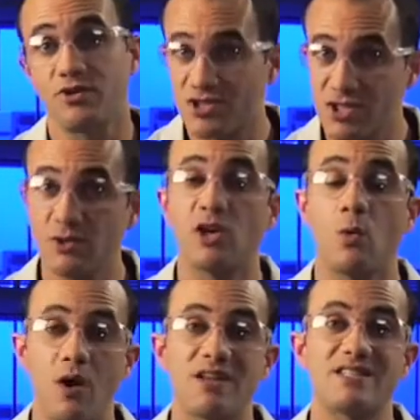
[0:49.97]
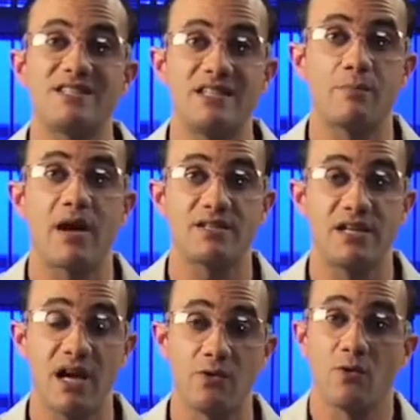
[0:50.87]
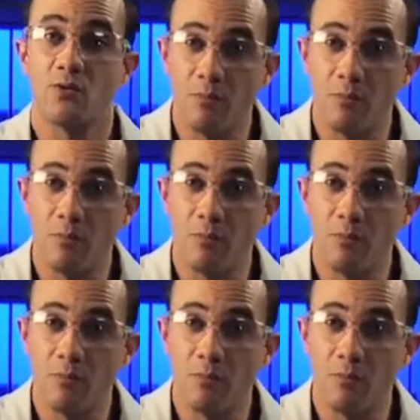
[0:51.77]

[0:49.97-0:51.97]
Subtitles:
they're still going to want to stick back together.